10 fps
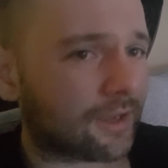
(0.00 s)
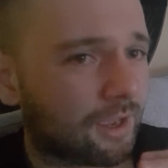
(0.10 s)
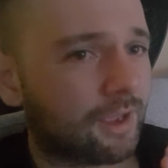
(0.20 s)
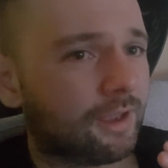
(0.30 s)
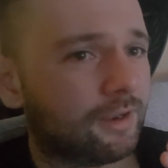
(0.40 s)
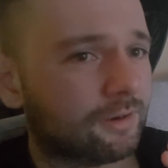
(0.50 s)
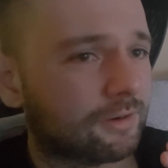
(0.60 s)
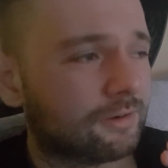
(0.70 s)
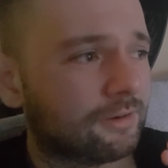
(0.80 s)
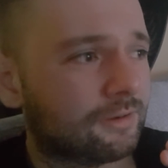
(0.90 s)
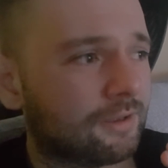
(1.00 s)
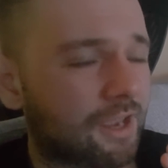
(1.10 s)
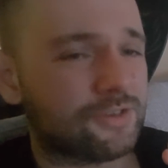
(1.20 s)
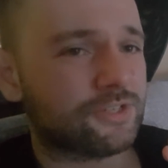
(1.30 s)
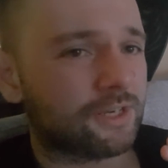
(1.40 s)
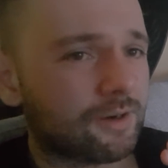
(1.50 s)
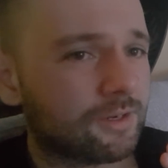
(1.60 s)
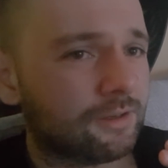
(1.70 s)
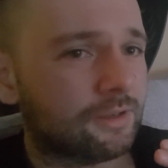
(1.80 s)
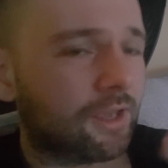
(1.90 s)
and
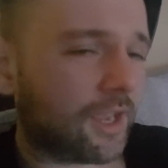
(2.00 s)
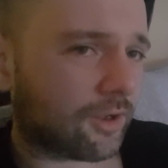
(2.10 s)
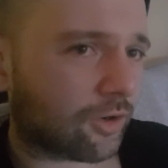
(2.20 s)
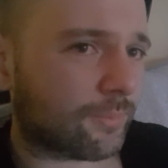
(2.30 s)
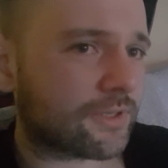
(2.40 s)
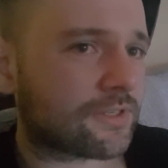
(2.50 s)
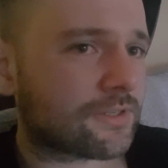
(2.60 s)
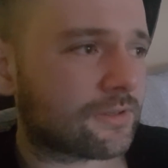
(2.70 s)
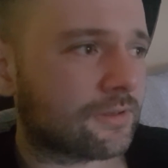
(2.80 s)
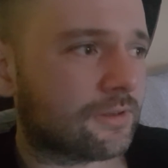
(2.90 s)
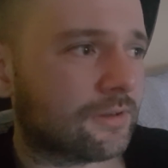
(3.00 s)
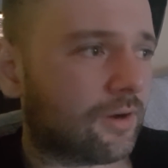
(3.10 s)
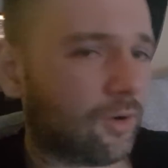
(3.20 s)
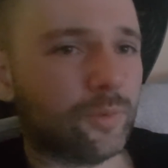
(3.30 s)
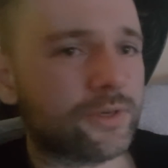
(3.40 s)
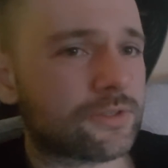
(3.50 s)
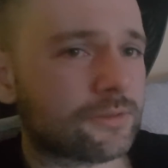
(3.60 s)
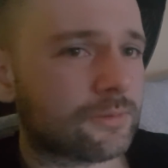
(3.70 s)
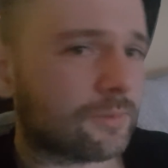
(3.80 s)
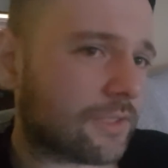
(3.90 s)
engineering, economics
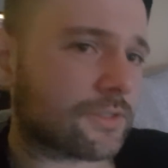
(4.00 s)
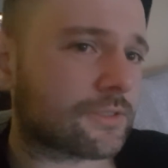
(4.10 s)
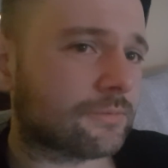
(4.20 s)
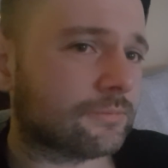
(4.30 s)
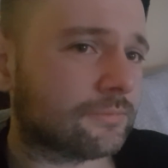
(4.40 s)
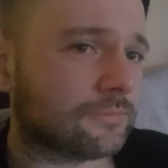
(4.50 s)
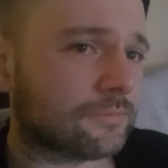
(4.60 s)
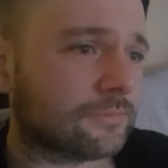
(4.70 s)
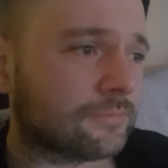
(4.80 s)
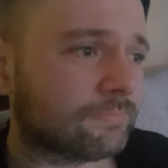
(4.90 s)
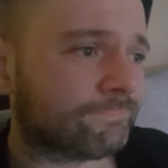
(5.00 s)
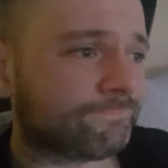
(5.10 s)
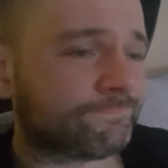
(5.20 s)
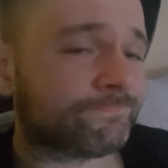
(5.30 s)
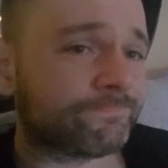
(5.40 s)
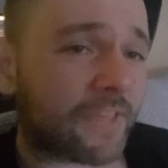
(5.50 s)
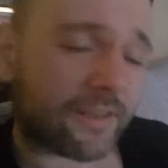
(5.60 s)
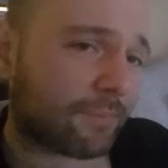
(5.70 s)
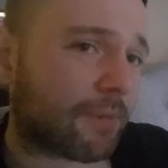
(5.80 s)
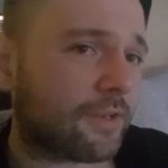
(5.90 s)
always wins.
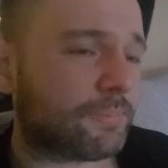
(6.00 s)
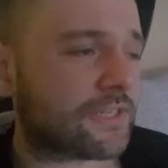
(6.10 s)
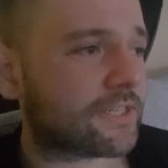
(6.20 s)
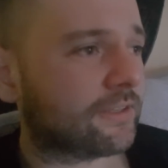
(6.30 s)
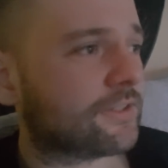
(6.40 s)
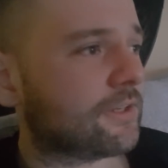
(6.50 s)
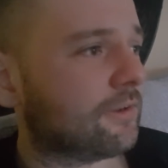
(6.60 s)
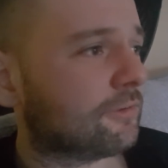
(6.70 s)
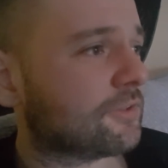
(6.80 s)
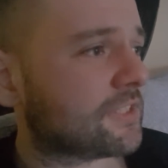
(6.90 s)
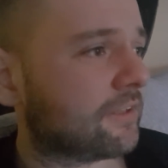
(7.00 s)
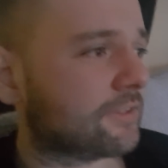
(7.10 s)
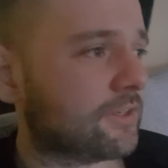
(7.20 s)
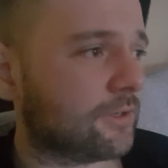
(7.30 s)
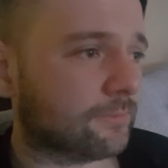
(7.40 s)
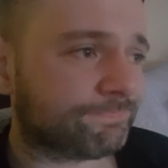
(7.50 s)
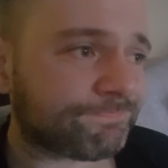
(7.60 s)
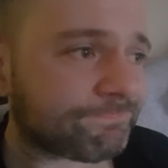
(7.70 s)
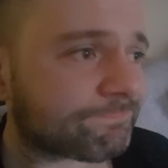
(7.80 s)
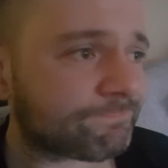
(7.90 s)
And that might be silly to you,
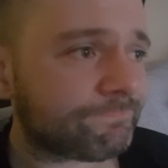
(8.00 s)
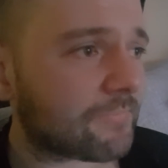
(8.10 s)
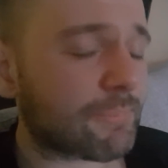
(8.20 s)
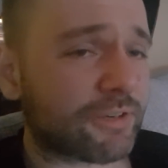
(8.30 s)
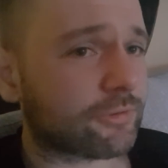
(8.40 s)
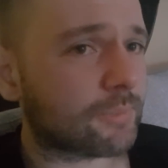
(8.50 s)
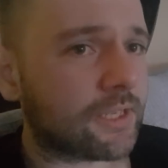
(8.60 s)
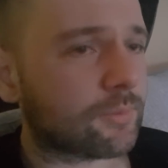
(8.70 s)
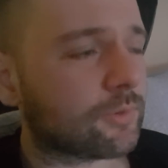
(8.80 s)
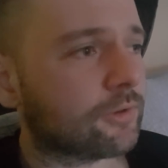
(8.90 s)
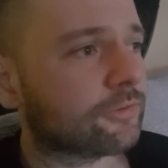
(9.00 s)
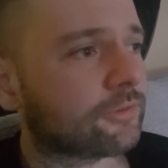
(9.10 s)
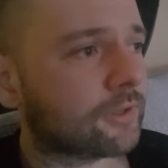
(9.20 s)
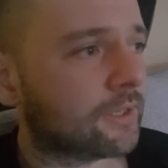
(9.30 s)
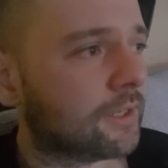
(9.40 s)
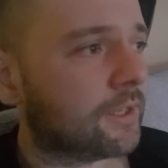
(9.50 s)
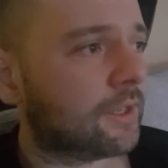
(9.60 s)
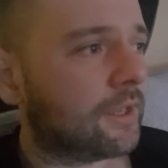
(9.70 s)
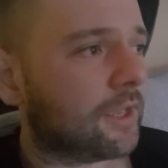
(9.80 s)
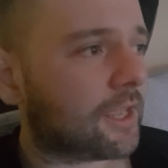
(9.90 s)
but for me, it was
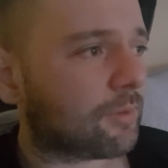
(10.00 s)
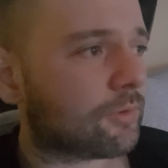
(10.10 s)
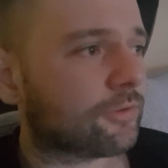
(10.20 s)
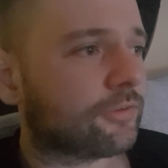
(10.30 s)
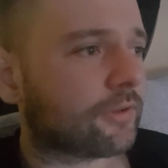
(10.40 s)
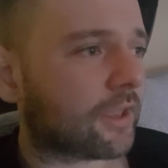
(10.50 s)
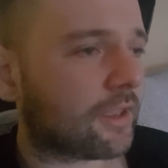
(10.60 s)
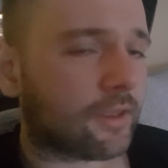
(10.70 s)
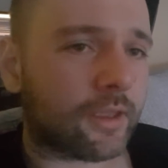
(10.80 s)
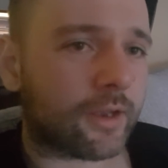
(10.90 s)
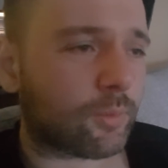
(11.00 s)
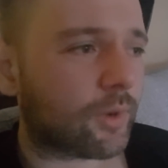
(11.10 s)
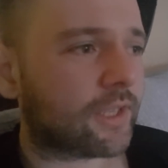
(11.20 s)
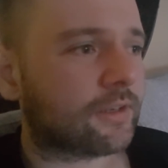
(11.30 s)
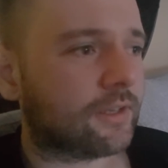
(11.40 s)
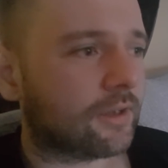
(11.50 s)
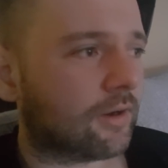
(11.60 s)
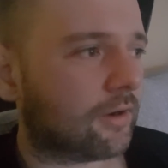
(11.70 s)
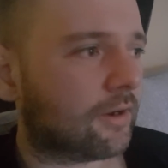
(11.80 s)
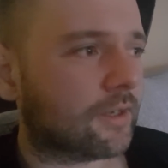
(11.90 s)
an
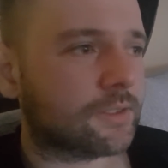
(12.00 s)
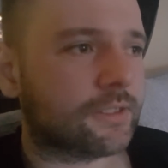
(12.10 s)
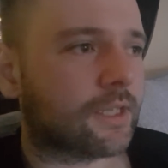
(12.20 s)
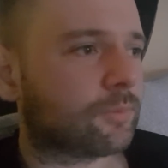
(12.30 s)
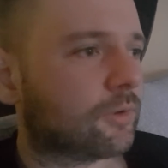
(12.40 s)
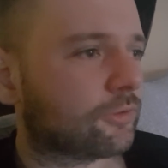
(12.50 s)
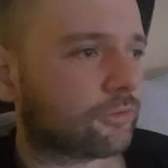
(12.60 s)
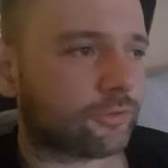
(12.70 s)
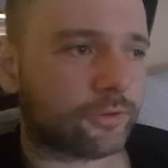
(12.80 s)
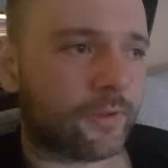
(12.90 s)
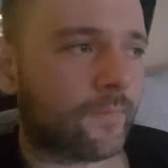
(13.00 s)
awakening that was...